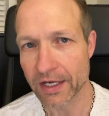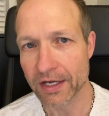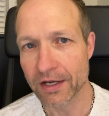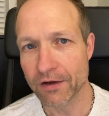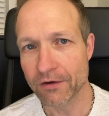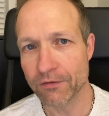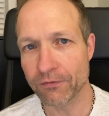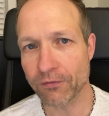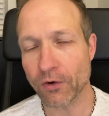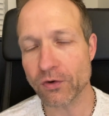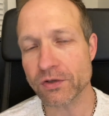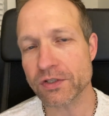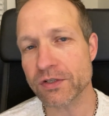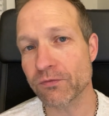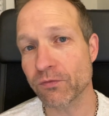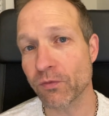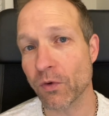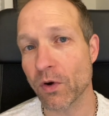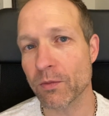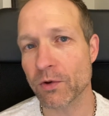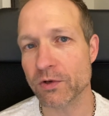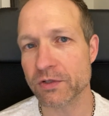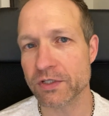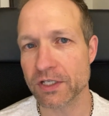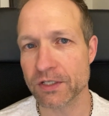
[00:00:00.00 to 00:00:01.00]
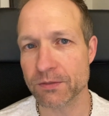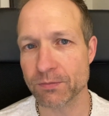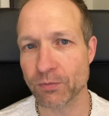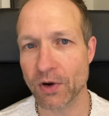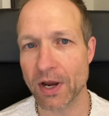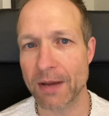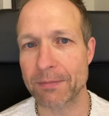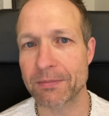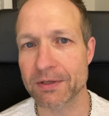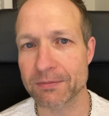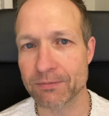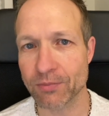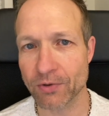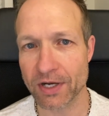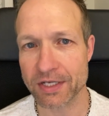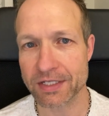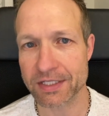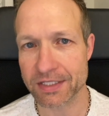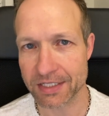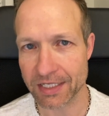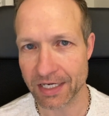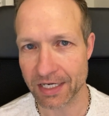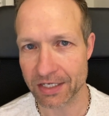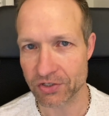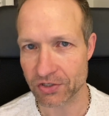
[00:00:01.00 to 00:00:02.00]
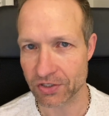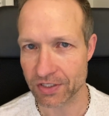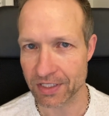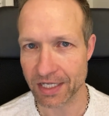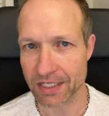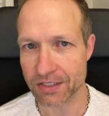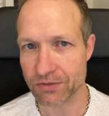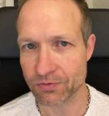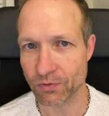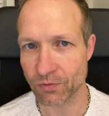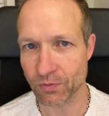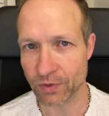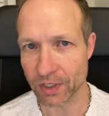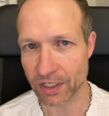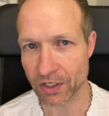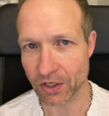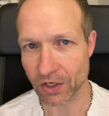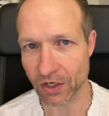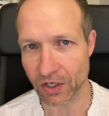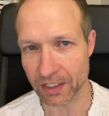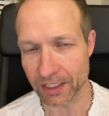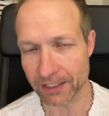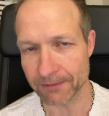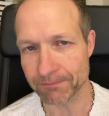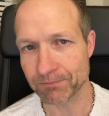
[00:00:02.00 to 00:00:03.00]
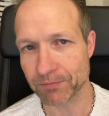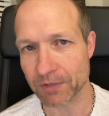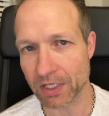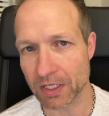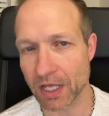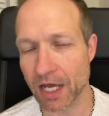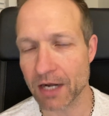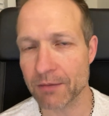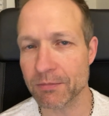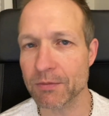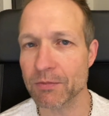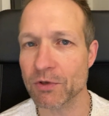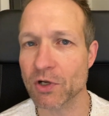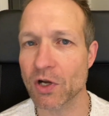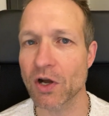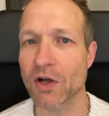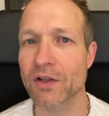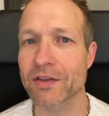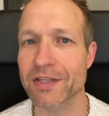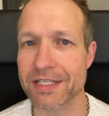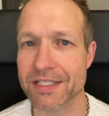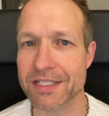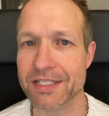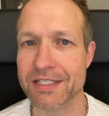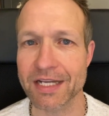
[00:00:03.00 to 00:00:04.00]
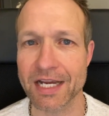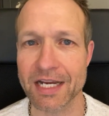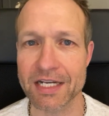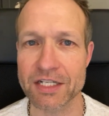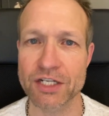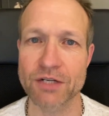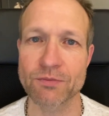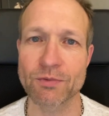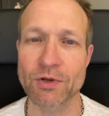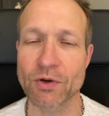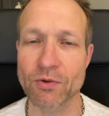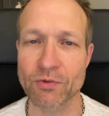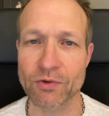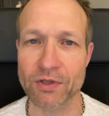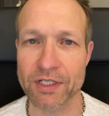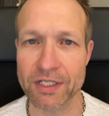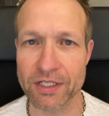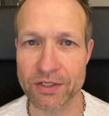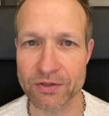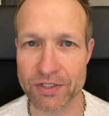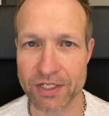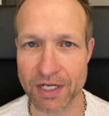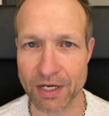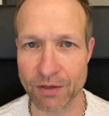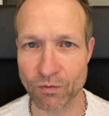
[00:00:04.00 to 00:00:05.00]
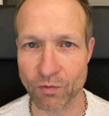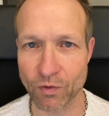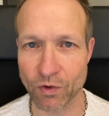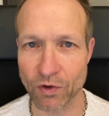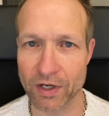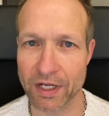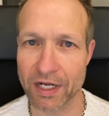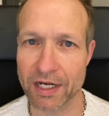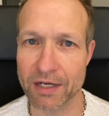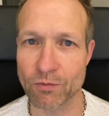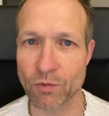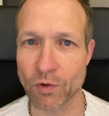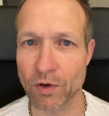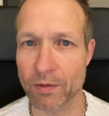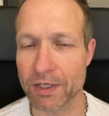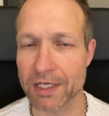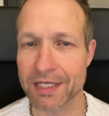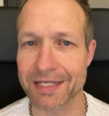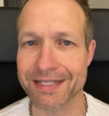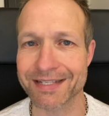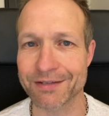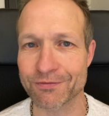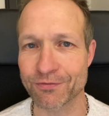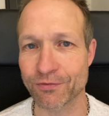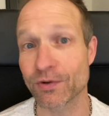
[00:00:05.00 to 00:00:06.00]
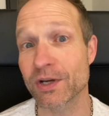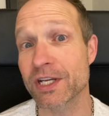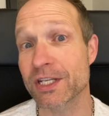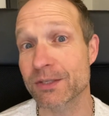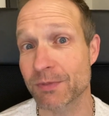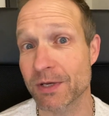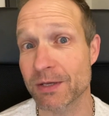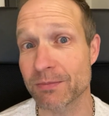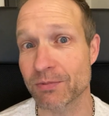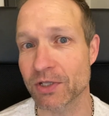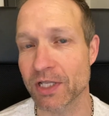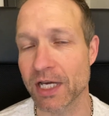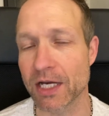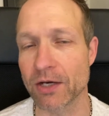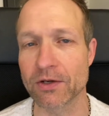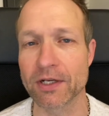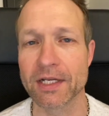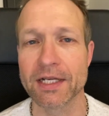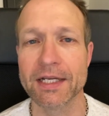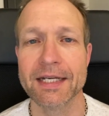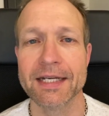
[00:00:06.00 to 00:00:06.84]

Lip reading: First and foremost, it's prep and presentation. That's what we call it. A lot of people call this staging. We don't really use that word anymore because it freaks people out.